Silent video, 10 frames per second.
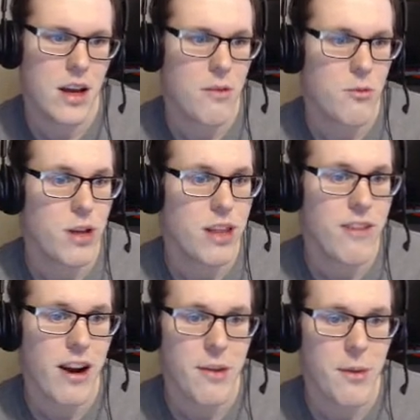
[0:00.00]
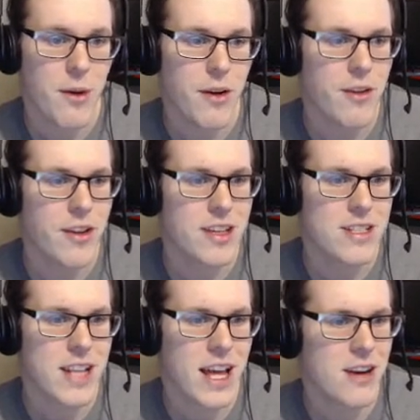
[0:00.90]
Really fired up about this
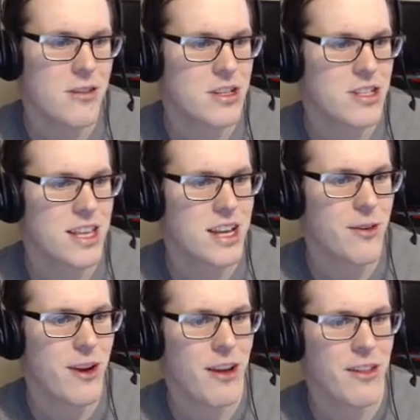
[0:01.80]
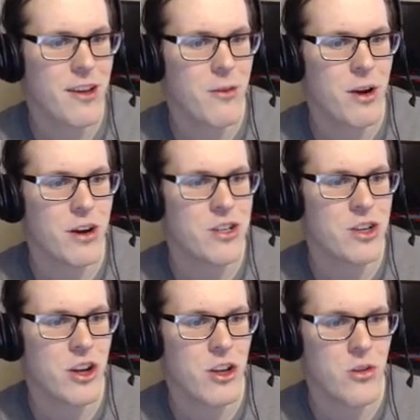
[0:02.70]
now, just thinking about how that weird
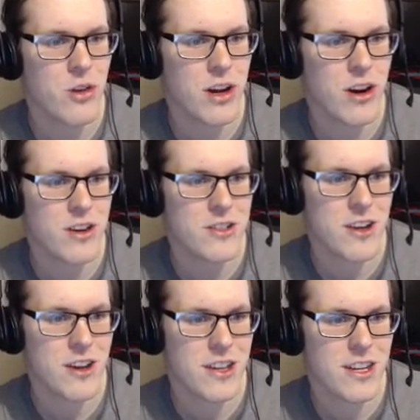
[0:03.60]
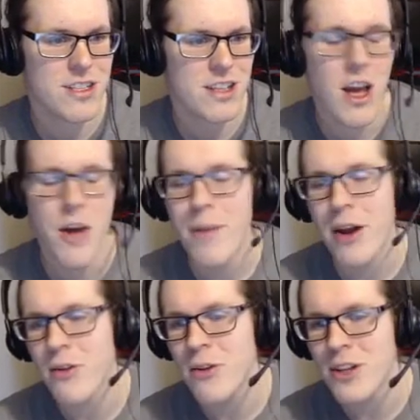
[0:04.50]
jerk Yuga caused all this.
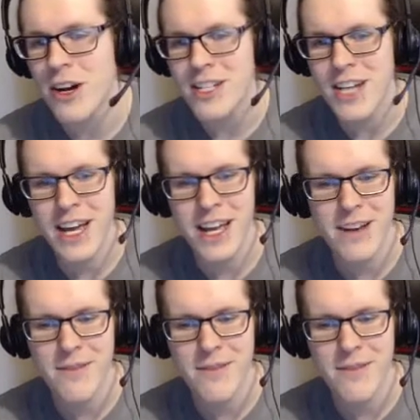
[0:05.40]
Better hold on tight.